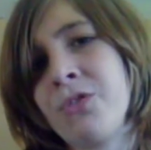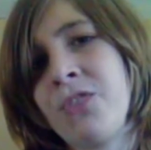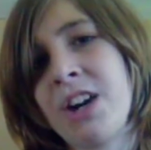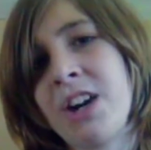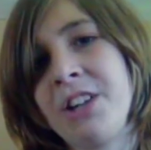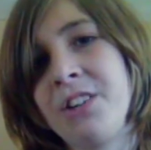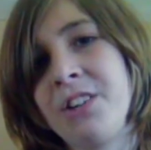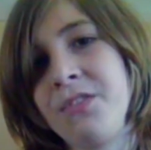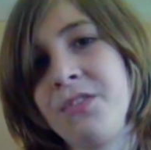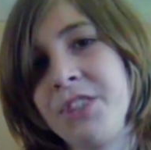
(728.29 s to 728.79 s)

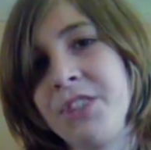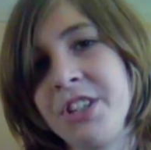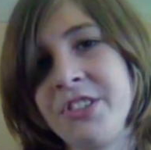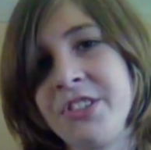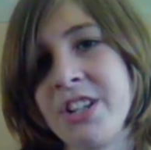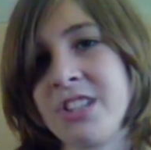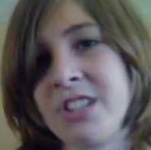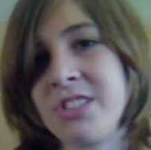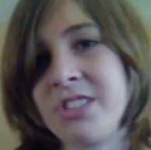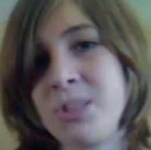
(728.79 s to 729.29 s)
find on
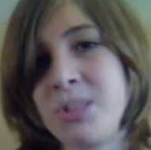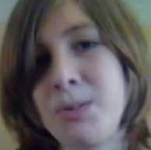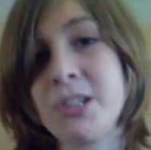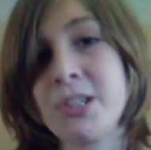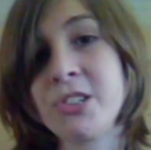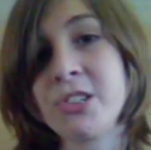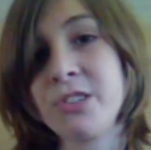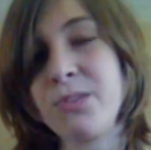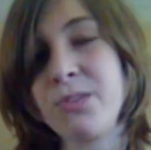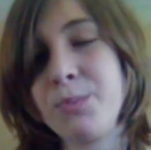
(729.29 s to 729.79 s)
VHS,
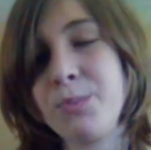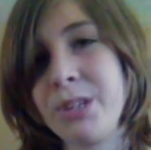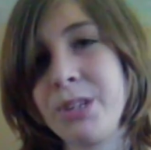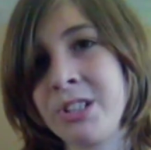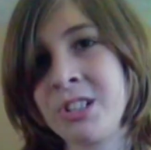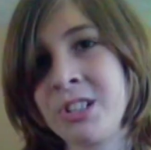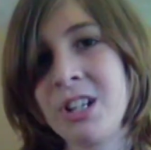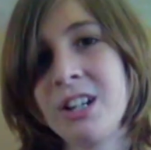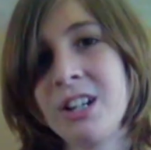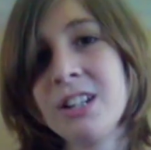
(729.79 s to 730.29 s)
especially from
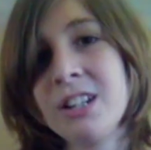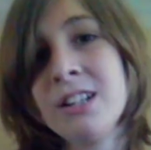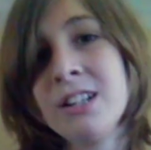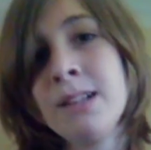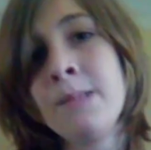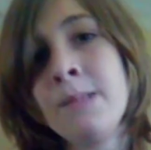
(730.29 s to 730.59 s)
Pixar.